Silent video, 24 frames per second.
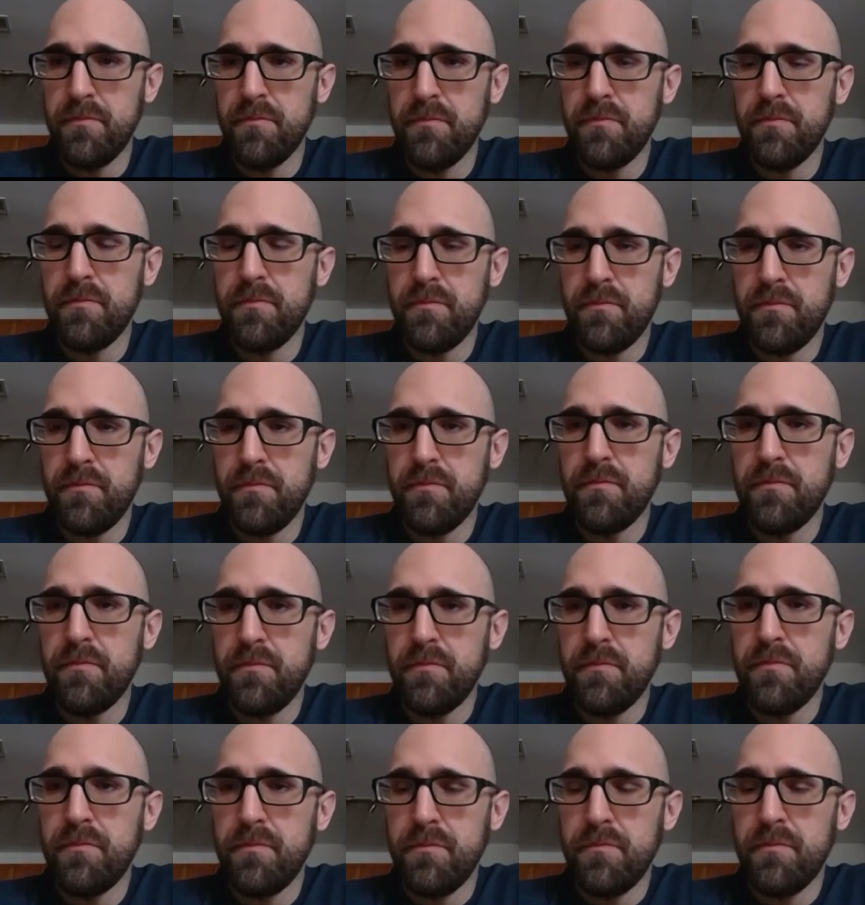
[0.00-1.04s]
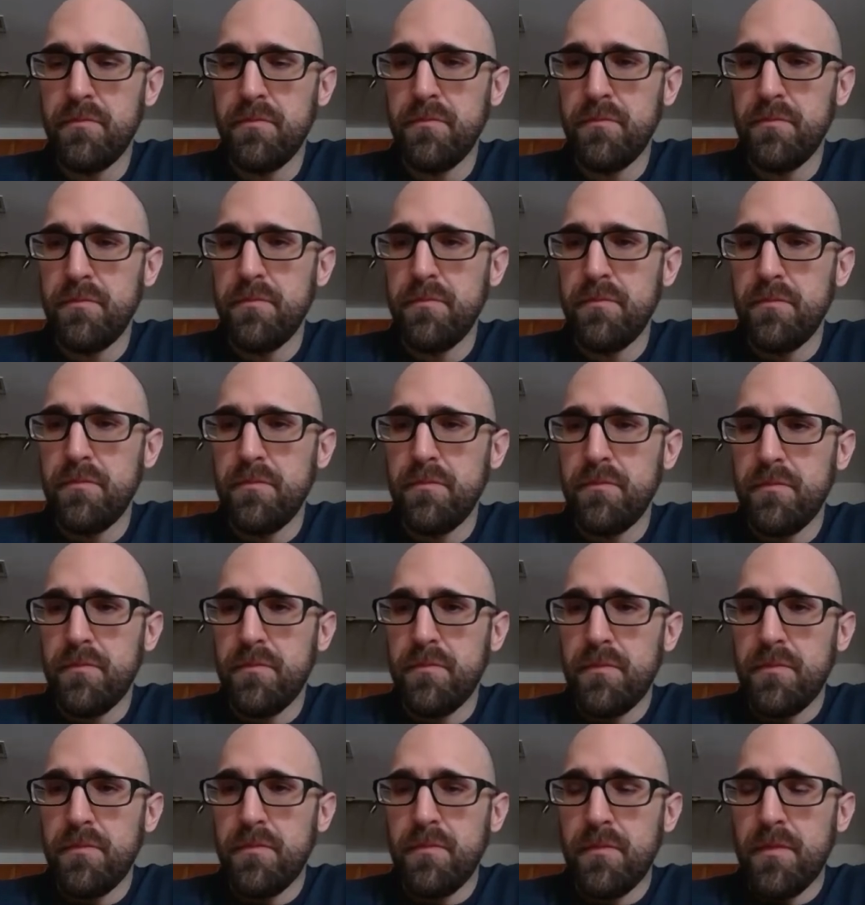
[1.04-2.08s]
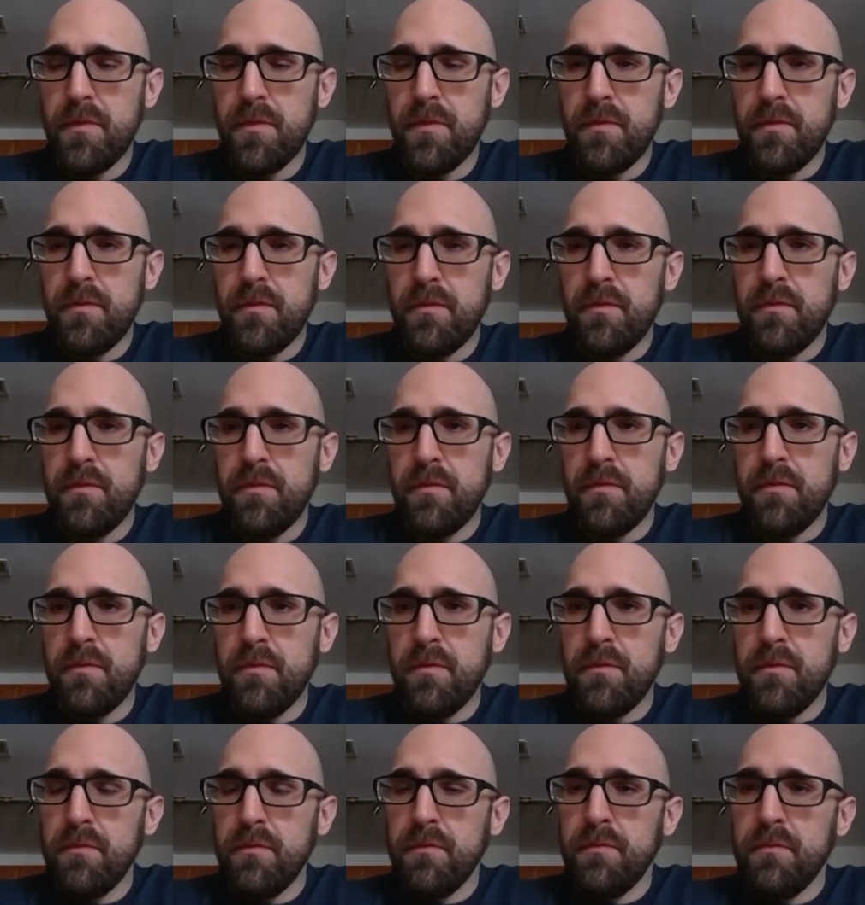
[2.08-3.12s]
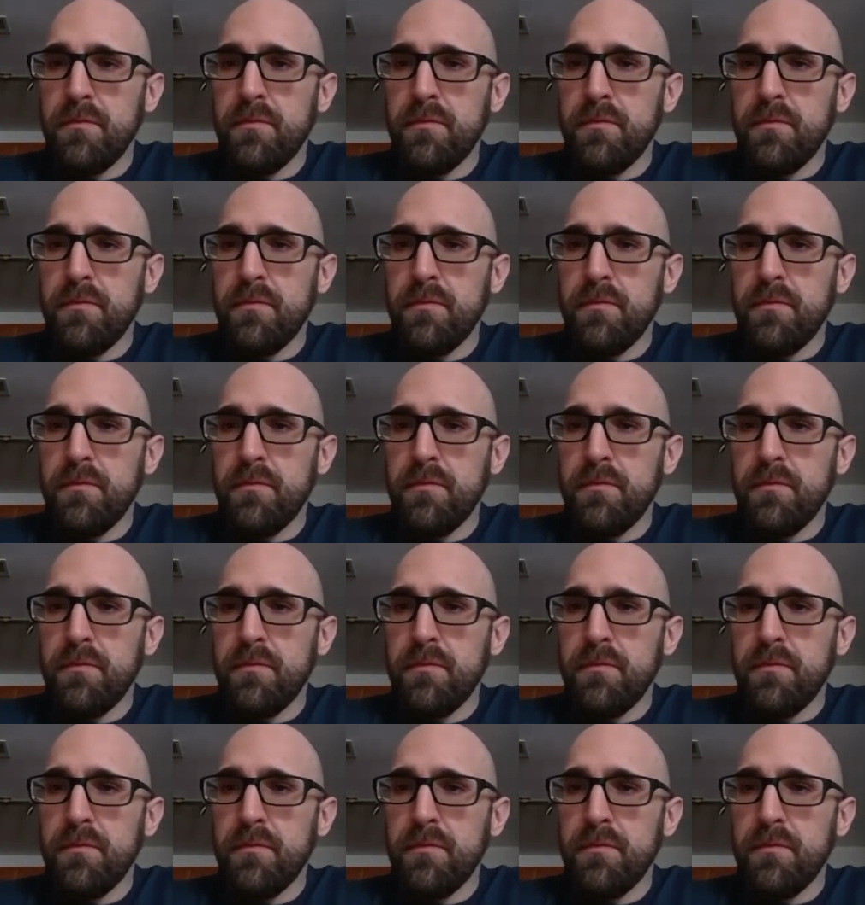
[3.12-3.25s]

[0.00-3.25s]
The person shown says nothing.